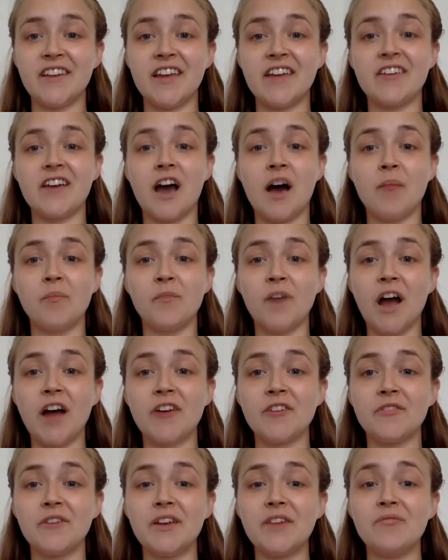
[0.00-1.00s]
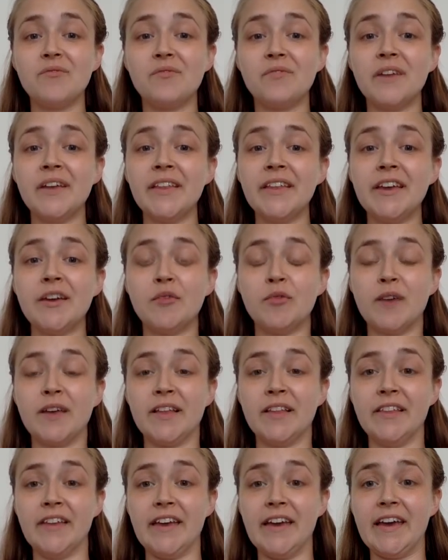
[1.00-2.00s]
and camaraderie really
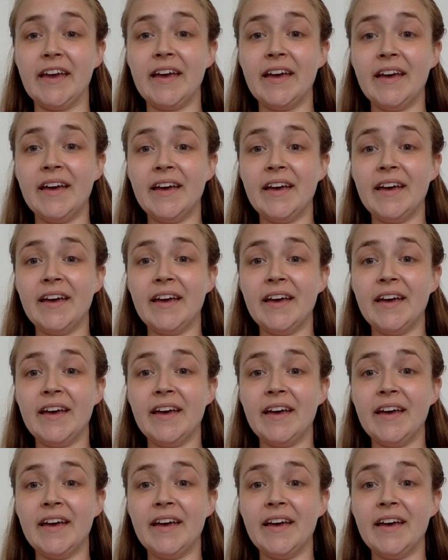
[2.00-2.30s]
quickly.